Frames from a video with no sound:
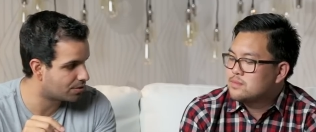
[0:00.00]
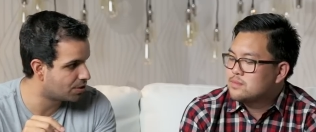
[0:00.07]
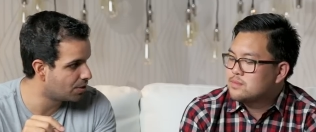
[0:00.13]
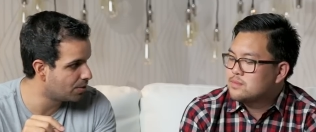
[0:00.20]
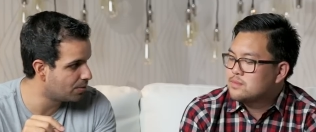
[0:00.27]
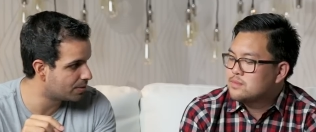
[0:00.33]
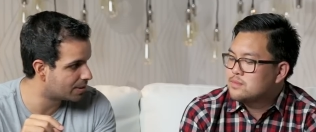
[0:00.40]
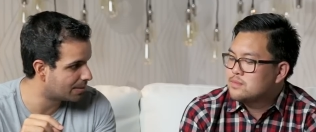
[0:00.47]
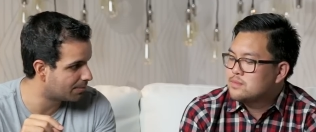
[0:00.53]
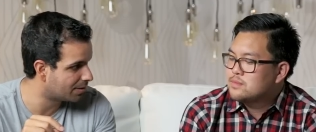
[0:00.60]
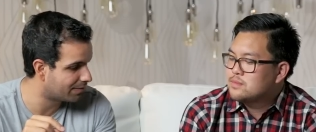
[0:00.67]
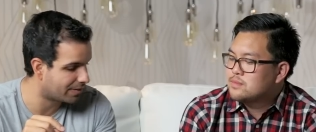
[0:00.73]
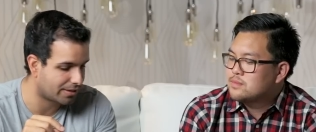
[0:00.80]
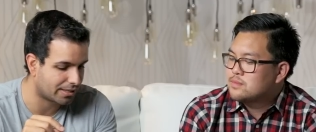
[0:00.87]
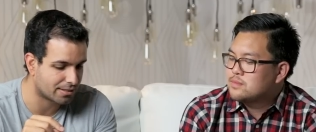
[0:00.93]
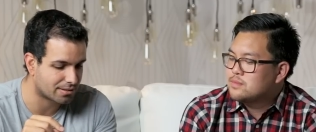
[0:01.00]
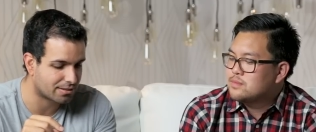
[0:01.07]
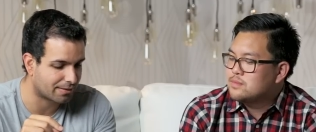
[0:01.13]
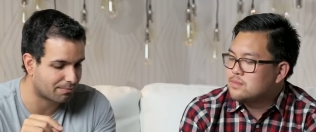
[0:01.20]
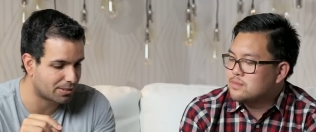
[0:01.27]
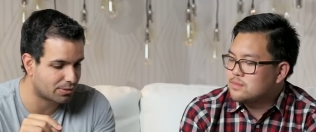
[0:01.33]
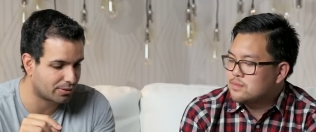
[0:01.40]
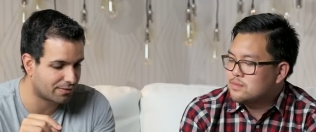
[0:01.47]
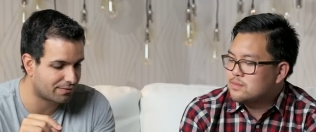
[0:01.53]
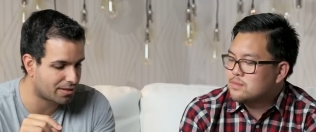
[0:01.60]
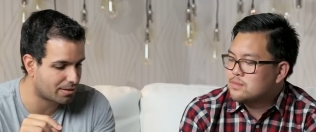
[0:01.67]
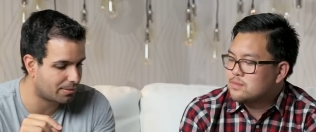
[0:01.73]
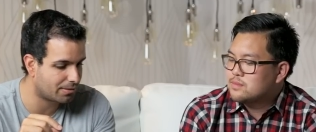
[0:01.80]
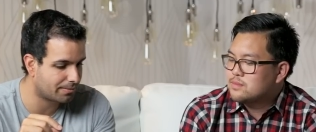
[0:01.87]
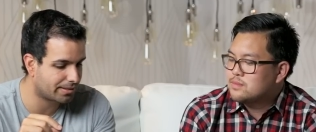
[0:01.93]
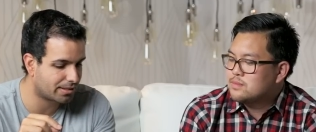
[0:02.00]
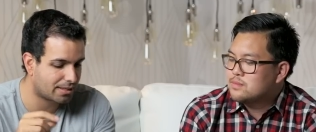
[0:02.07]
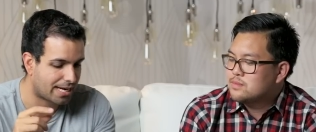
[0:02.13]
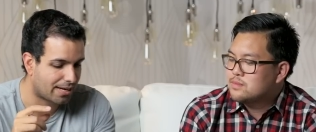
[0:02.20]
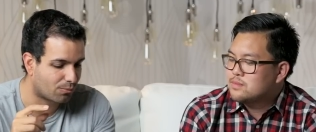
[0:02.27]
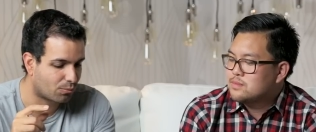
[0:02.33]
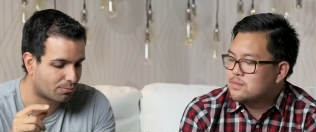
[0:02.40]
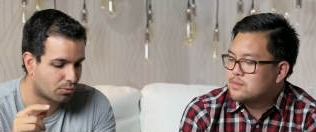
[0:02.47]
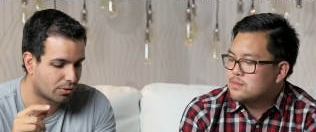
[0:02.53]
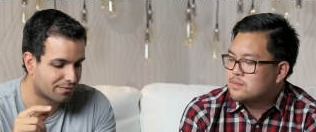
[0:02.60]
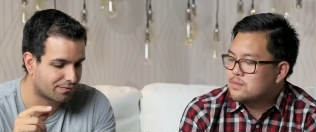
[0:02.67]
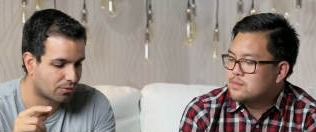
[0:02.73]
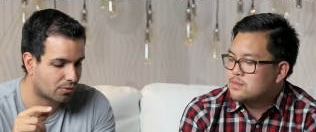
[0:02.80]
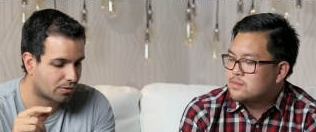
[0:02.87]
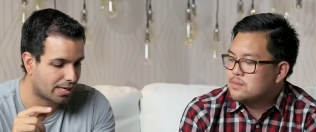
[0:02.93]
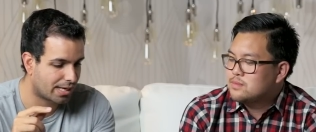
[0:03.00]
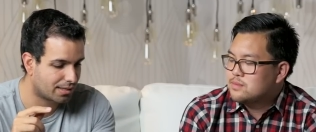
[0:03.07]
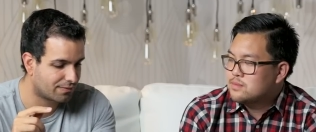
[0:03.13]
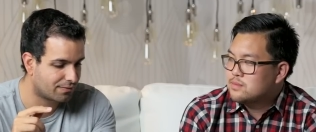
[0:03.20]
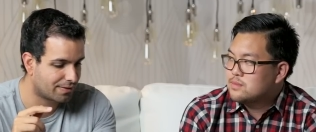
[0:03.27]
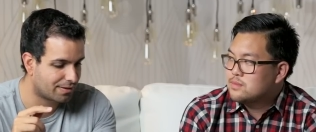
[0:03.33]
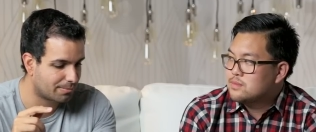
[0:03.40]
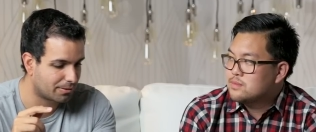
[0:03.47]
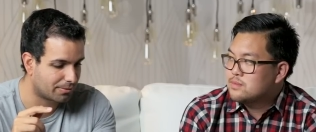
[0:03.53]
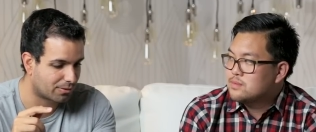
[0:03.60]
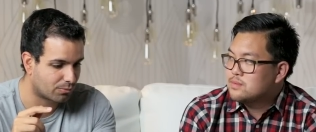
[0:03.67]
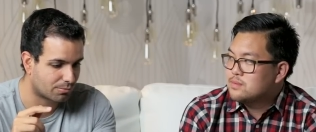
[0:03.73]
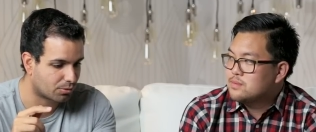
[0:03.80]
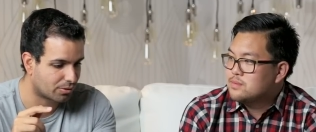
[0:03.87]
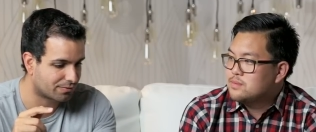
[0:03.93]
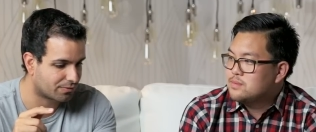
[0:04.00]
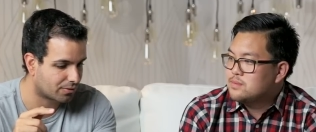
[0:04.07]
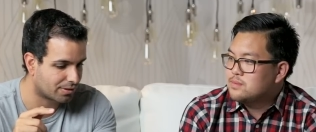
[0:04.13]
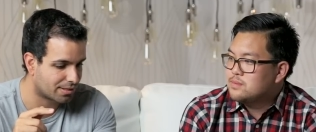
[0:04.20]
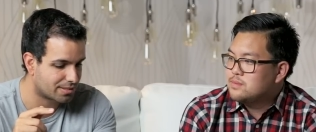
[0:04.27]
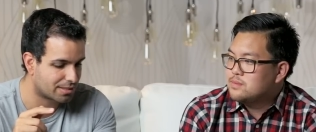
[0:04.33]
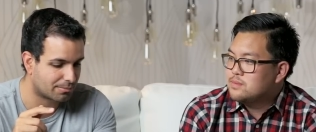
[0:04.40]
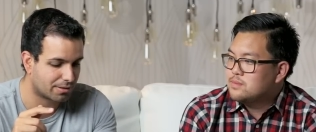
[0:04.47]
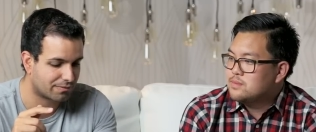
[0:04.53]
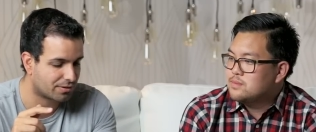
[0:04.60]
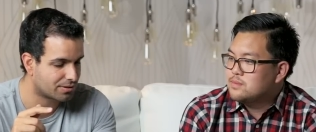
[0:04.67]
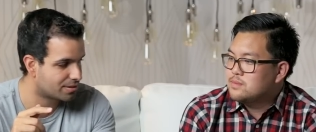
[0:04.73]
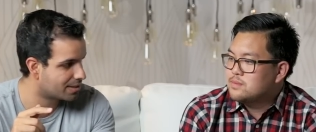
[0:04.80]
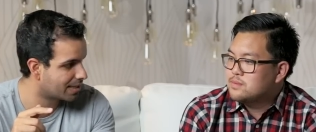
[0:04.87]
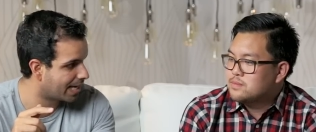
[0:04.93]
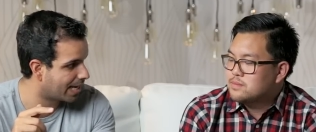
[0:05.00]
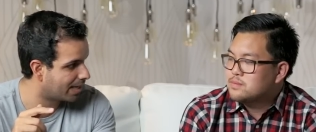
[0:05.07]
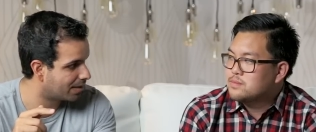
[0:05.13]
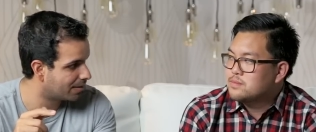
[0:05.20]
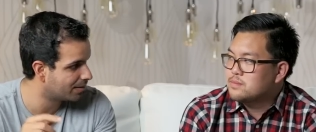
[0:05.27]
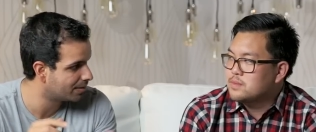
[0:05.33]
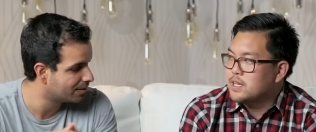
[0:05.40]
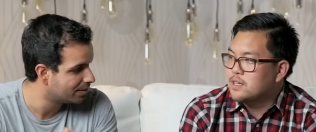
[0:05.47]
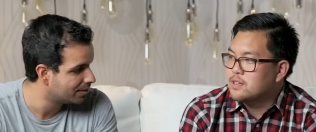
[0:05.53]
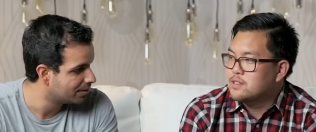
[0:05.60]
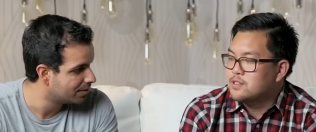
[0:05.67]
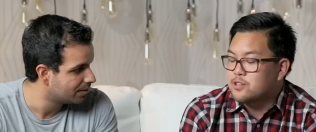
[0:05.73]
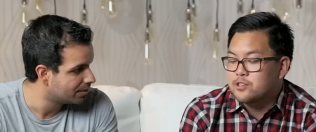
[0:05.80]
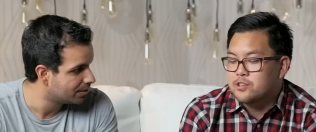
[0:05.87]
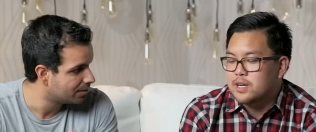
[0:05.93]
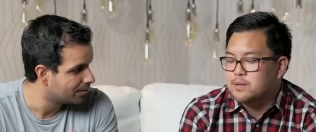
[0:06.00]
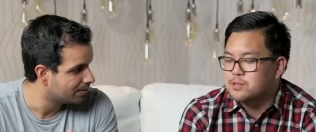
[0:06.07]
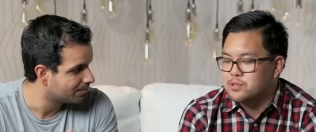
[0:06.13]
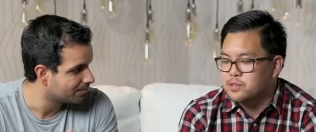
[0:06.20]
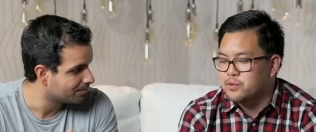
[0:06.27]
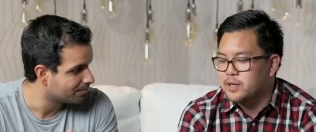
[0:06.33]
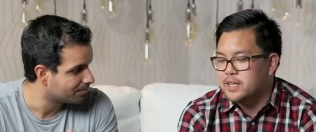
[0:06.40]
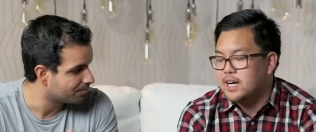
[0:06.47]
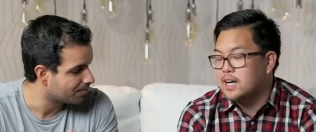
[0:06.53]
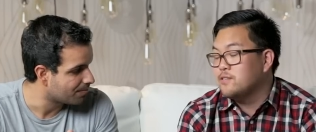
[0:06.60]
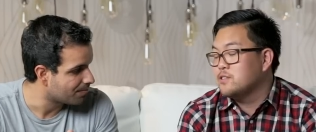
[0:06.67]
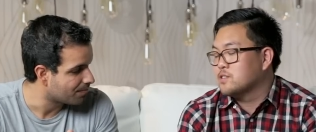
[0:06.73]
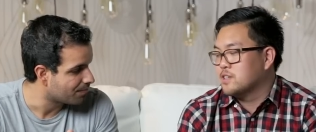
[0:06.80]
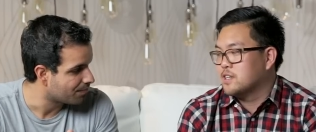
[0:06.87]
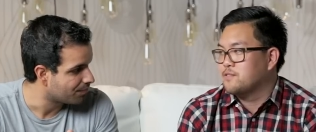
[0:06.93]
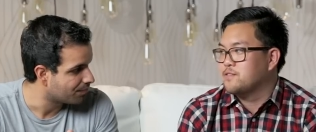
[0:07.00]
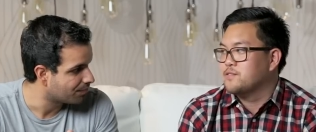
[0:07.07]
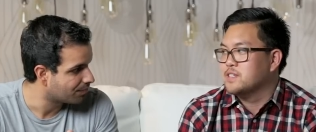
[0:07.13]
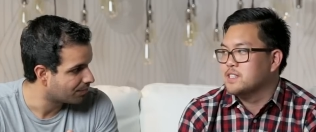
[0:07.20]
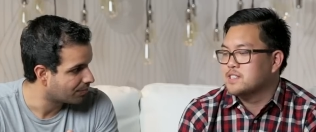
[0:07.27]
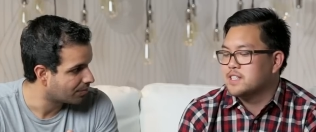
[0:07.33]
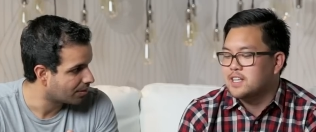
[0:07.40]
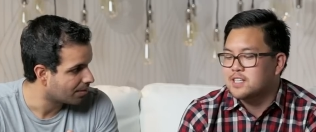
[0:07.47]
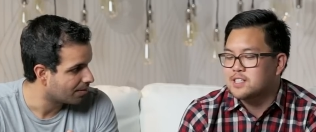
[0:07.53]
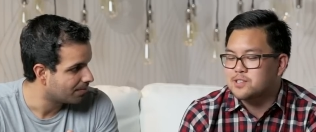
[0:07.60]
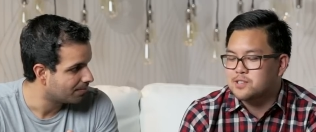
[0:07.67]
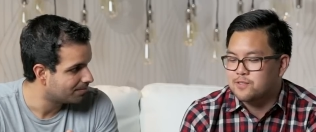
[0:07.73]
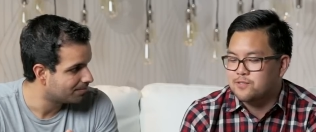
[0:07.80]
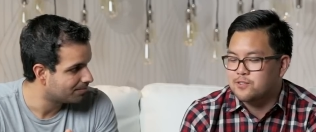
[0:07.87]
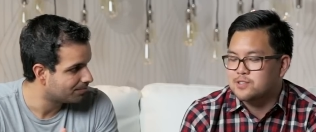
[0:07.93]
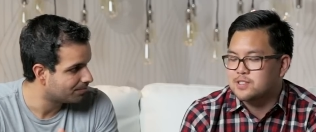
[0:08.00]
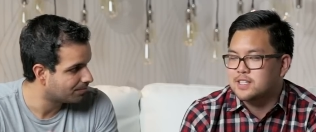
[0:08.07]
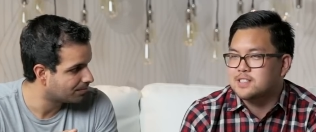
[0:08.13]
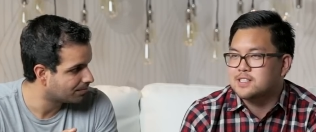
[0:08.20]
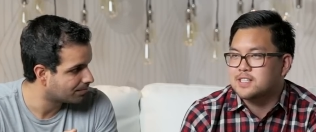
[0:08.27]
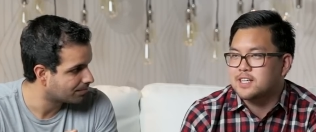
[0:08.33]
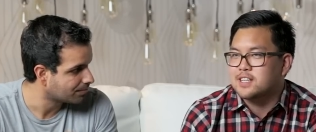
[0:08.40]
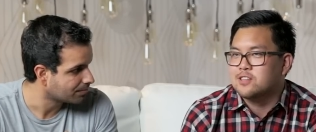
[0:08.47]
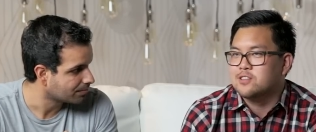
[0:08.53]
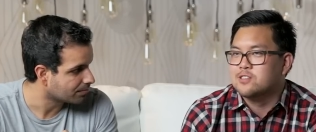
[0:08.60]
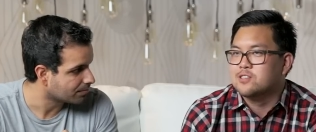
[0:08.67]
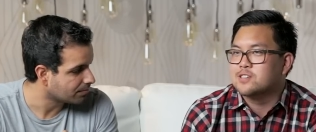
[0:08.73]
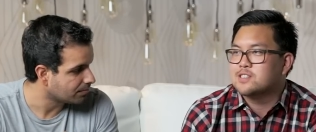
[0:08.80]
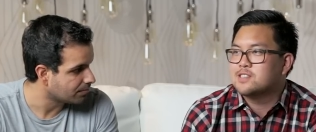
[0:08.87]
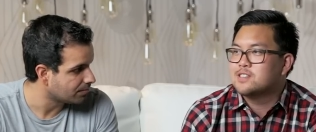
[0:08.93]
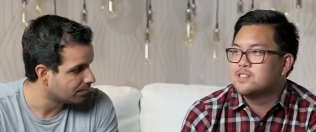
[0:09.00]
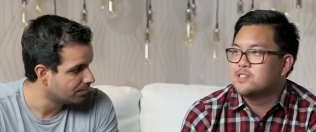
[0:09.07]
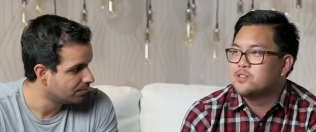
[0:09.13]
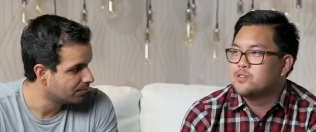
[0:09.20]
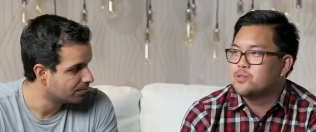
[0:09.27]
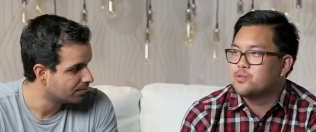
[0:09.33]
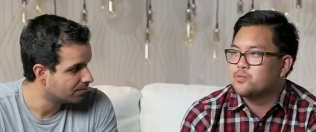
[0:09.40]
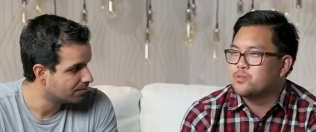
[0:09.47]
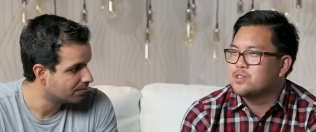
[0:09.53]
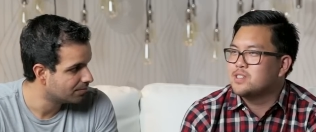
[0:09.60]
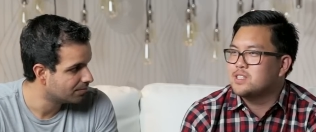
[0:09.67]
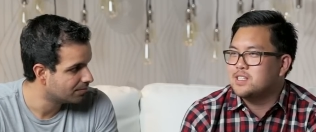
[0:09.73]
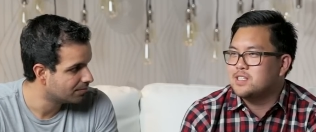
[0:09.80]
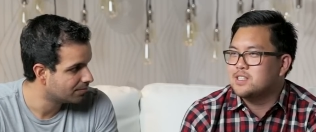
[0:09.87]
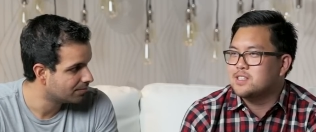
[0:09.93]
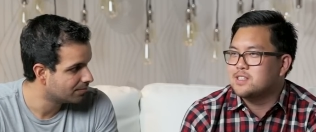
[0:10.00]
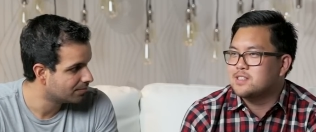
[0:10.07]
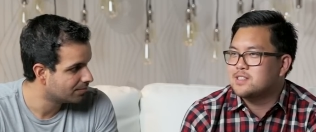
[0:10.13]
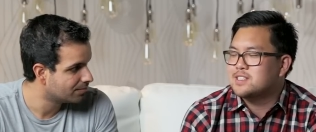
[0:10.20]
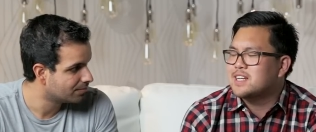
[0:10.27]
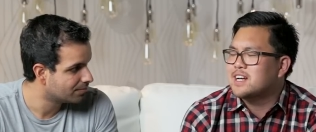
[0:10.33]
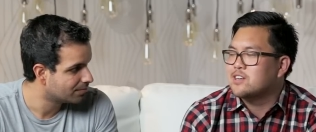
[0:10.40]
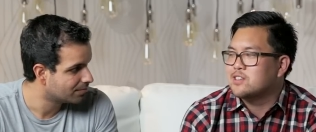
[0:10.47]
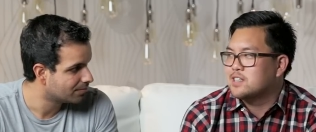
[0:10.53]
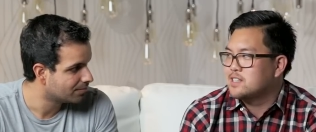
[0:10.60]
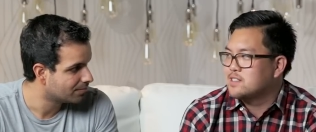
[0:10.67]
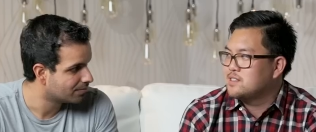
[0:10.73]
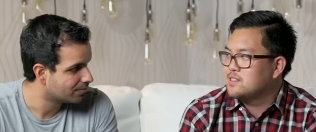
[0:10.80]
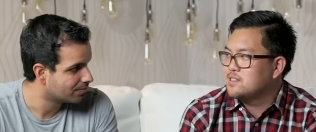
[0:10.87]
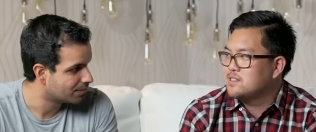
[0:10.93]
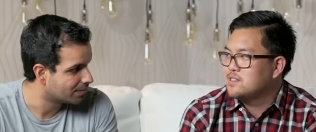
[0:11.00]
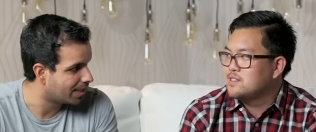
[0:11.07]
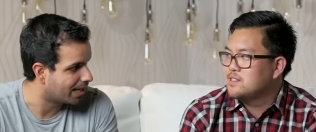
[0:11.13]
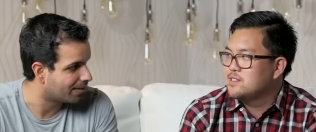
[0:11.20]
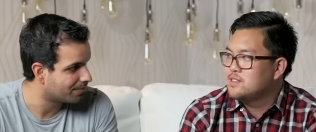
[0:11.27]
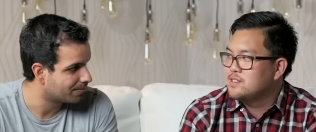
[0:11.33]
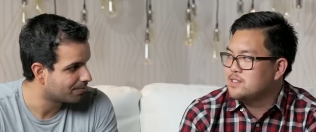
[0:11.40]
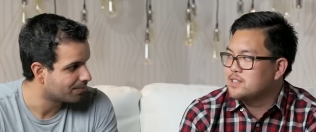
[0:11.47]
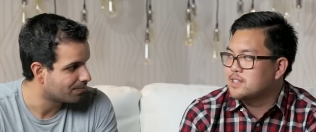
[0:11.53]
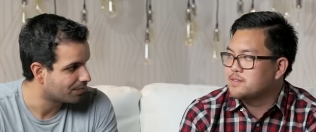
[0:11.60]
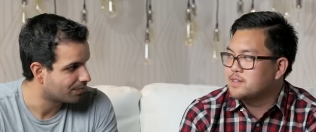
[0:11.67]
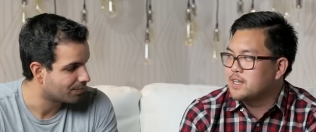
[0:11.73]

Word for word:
Speaker 1: two similar variants, like between the fifty millimeter at one point four and the fifty millimeter one point four, the Sigma versus the Canon. Yeah,
Speaker 2: no, you're absolutely right. I've used a lot of fifties, and this was the first lens that looked really stylized.
Speaker 1: Yeah. Yeah,